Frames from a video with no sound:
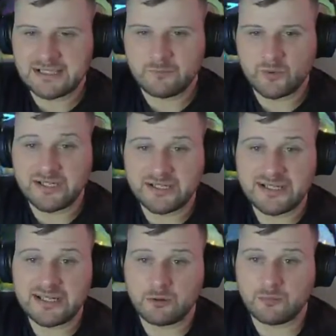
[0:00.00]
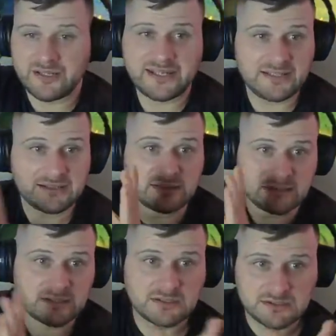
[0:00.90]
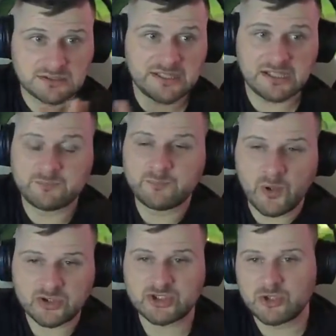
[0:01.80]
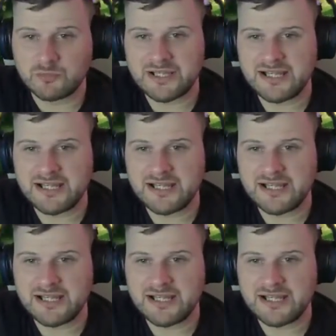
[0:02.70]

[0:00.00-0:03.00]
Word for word: um, we can now begin to get the bottom